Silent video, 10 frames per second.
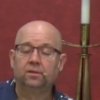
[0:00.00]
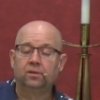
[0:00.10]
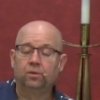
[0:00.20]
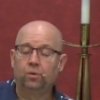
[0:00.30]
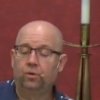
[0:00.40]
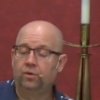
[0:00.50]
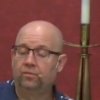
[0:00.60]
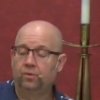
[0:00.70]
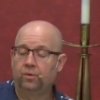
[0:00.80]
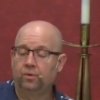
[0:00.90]
Lord
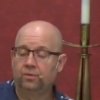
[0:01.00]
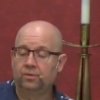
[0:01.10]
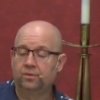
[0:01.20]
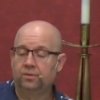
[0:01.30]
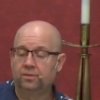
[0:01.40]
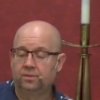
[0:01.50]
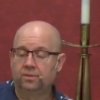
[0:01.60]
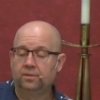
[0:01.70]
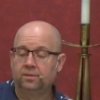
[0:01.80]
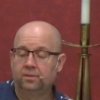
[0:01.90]
of Lords,
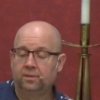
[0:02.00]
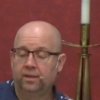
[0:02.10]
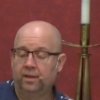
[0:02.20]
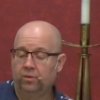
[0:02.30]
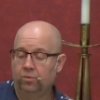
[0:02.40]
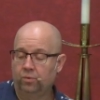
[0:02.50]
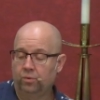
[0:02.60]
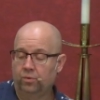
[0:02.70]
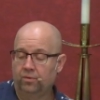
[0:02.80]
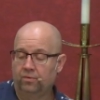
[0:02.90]
and
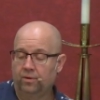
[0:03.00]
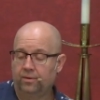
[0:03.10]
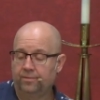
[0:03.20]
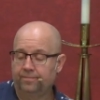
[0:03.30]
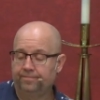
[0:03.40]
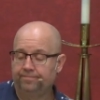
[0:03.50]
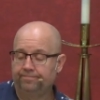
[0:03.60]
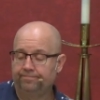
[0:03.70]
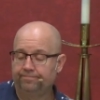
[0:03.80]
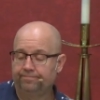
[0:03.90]
ruler of all.
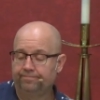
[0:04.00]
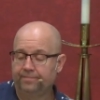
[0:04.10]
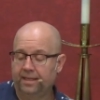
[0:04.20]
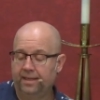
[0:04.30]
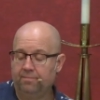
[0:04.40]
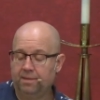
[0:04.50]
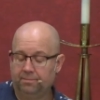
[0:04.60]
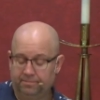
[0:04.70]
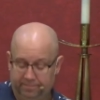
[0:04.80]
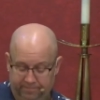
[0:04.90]
Amen.